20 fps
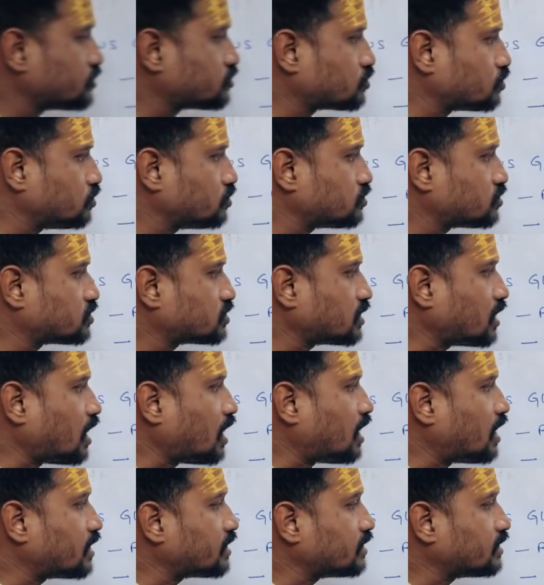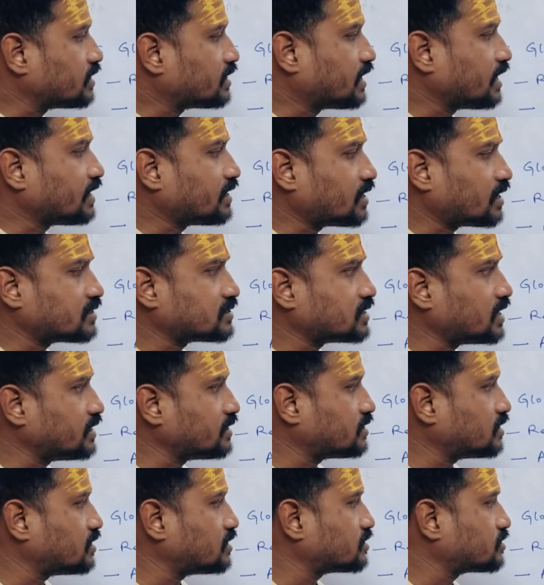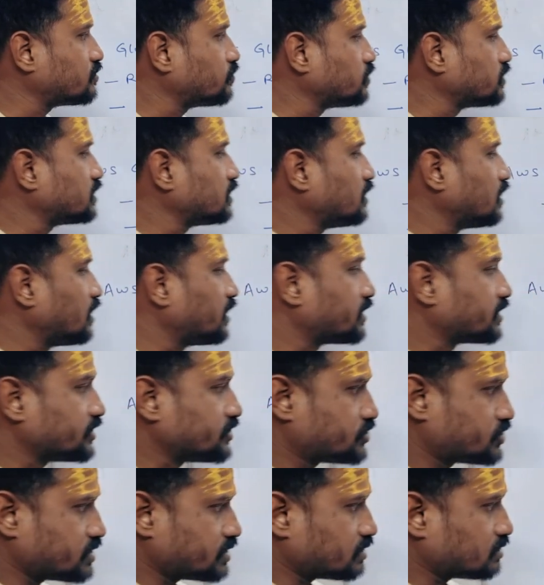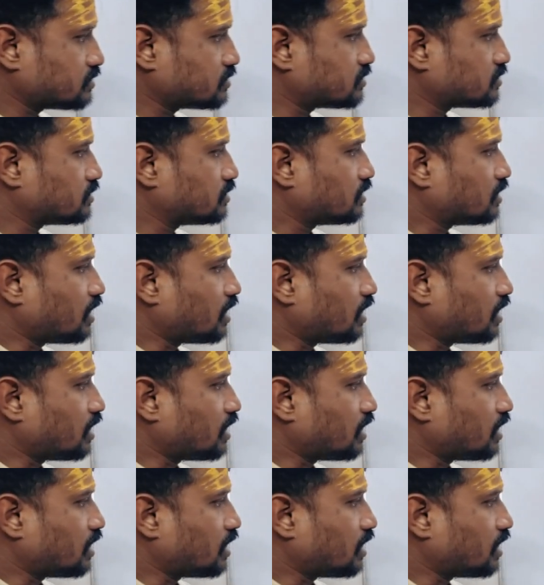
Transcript: zones are data centers within a regions